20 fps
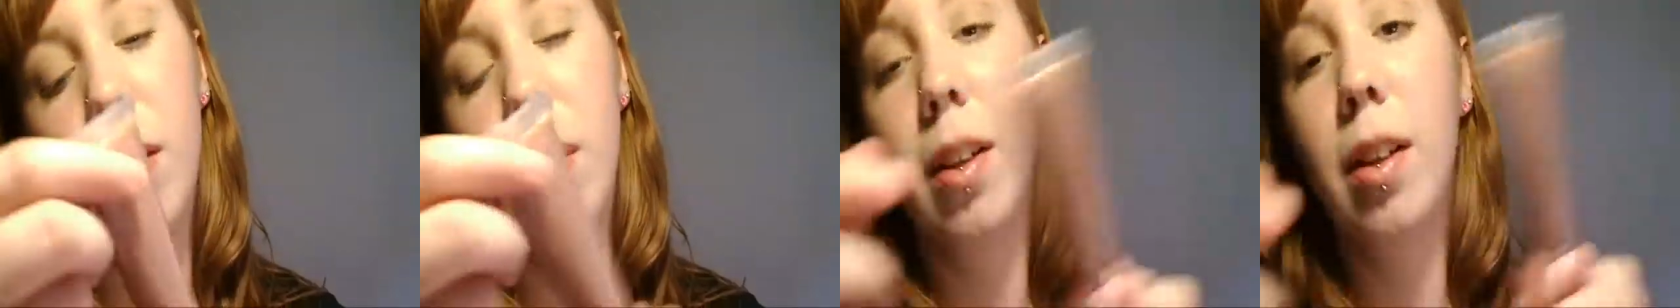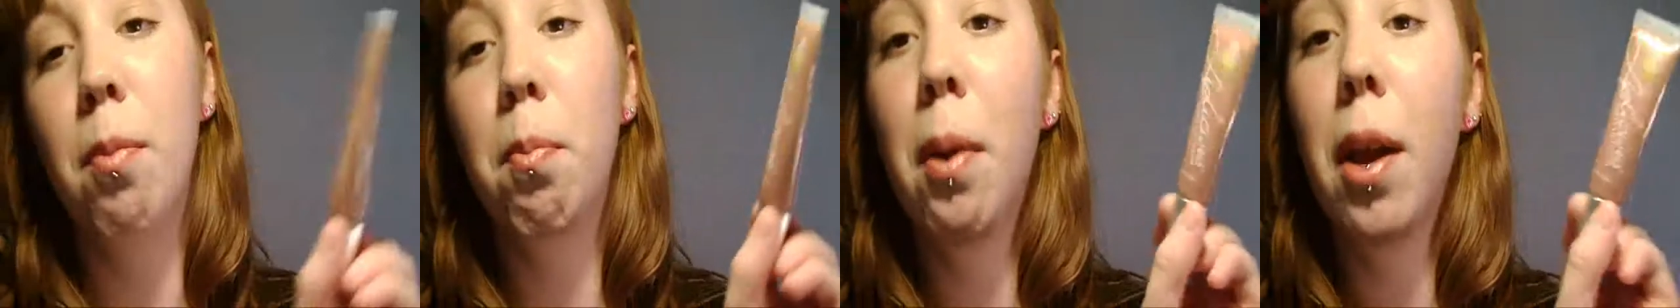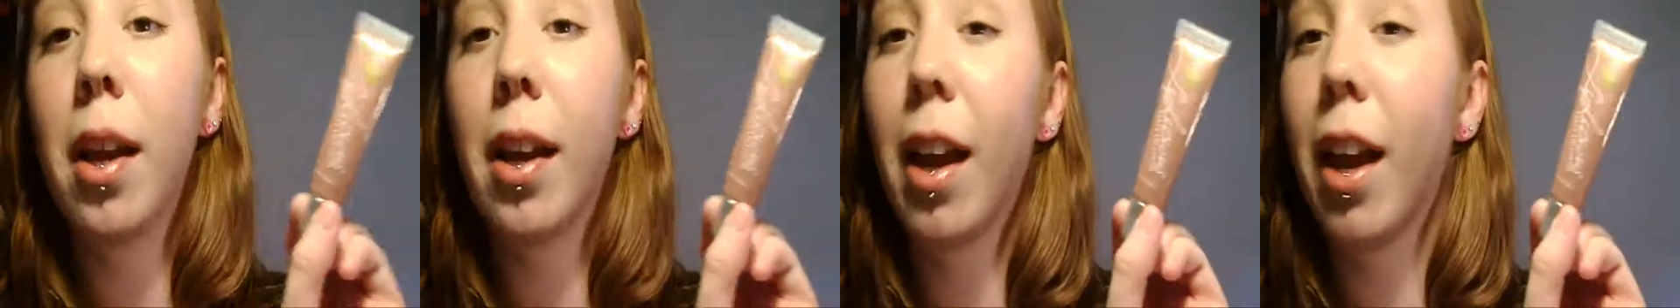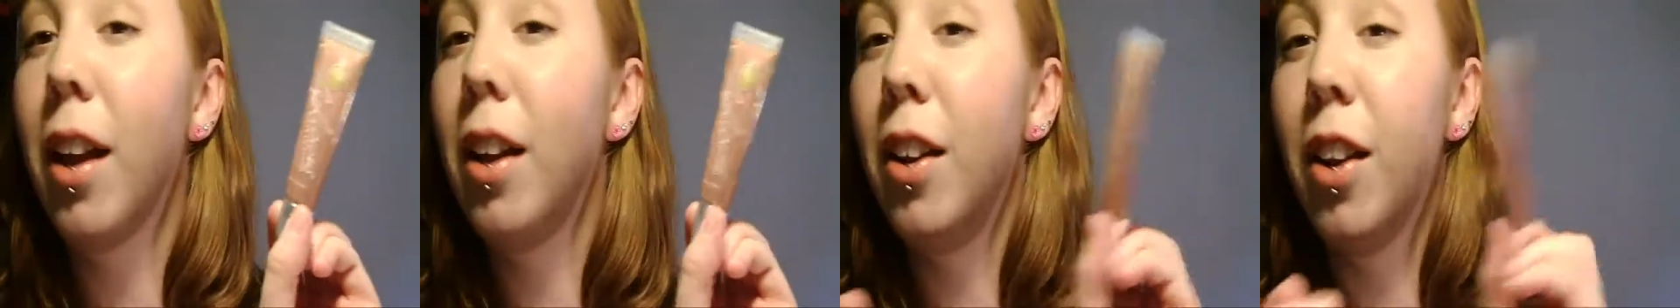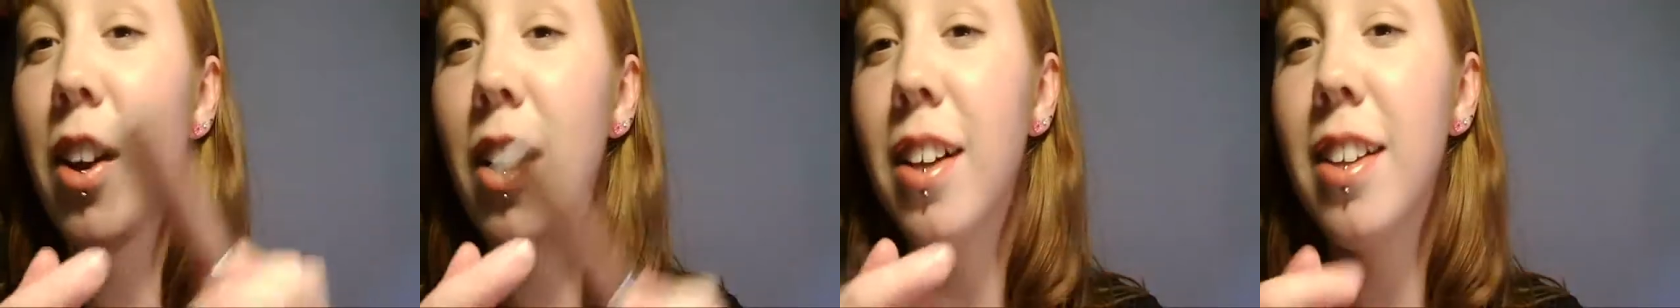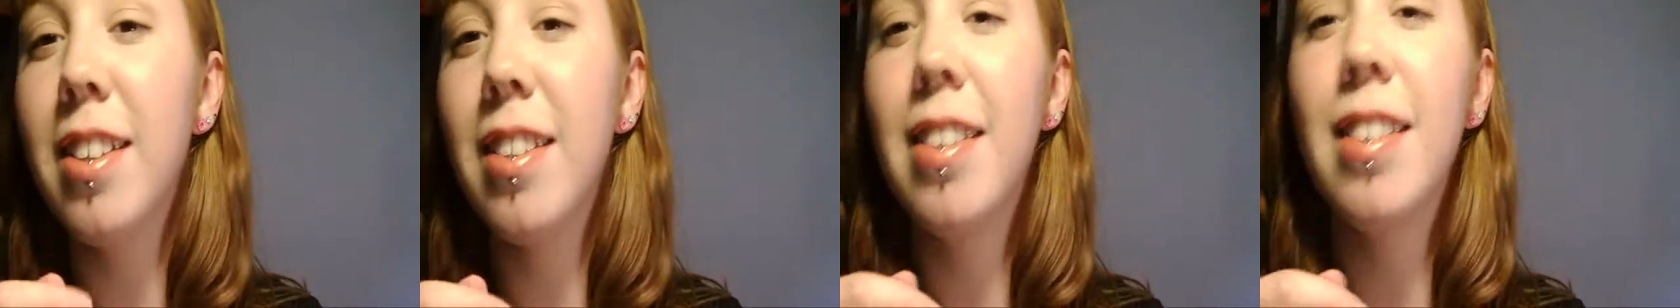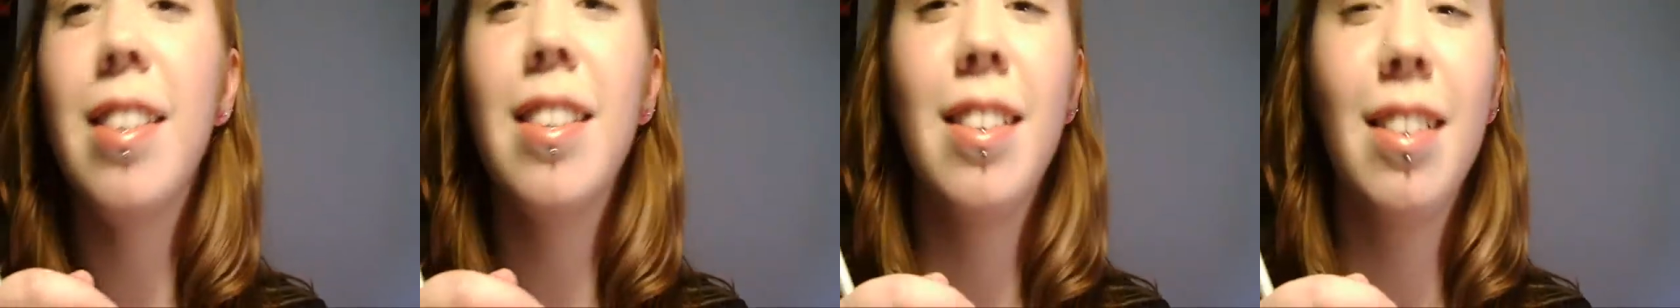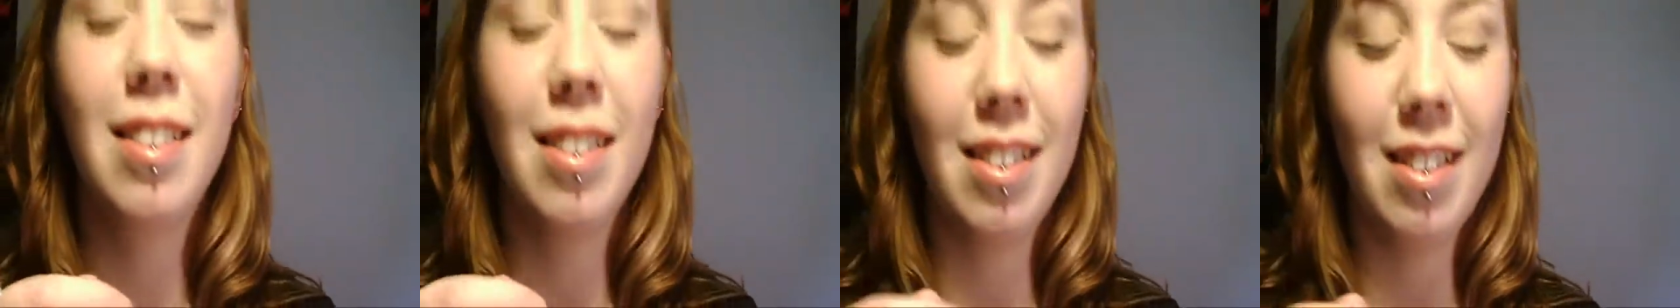pancake cloth,
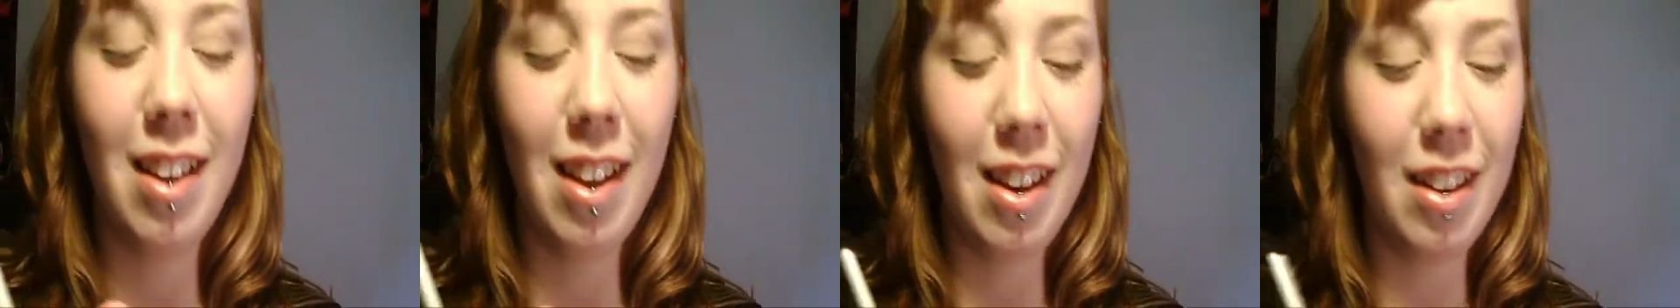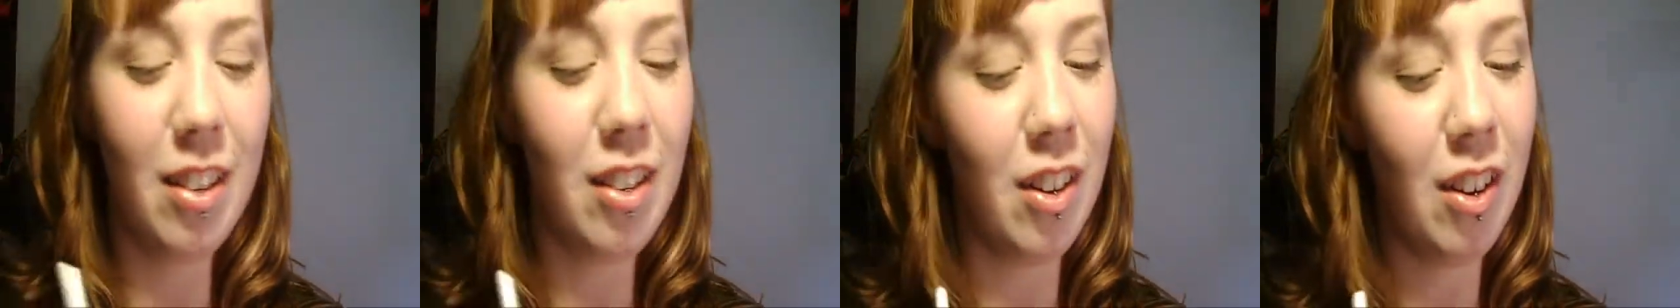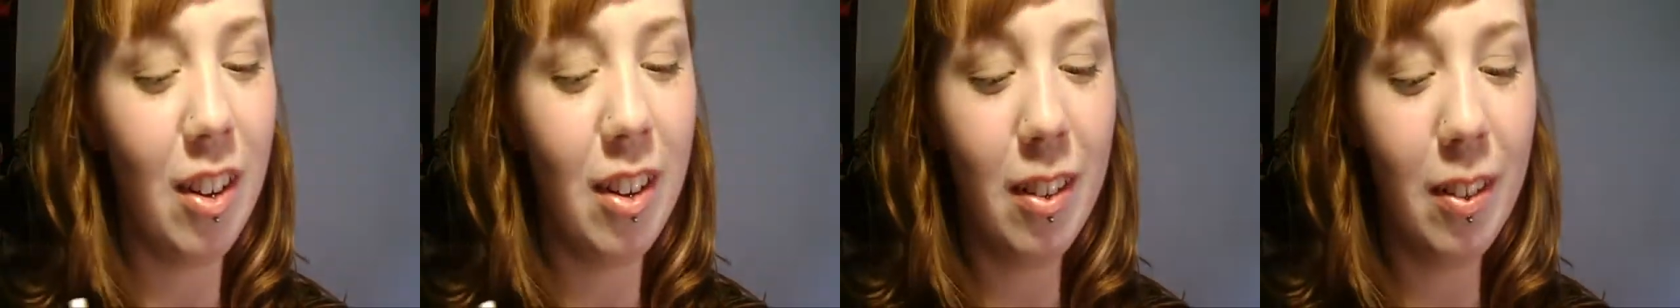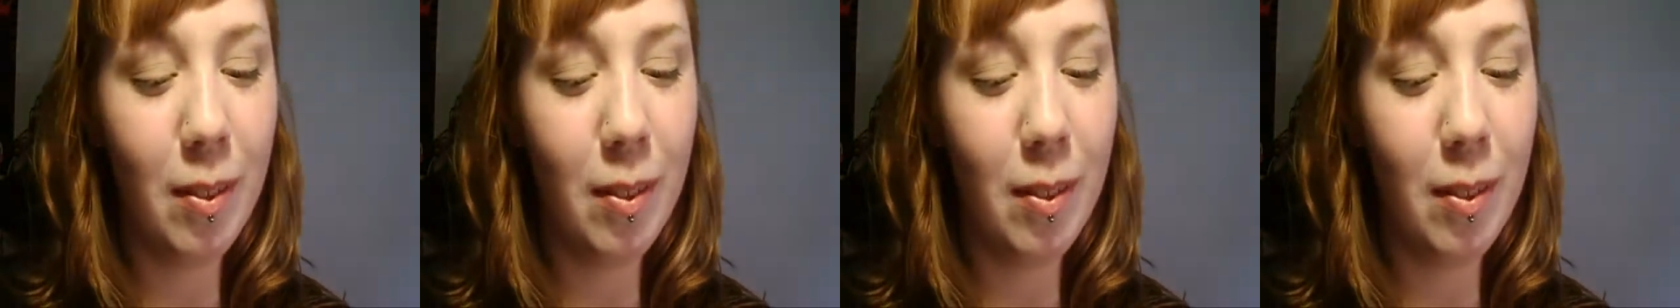as I like to call it.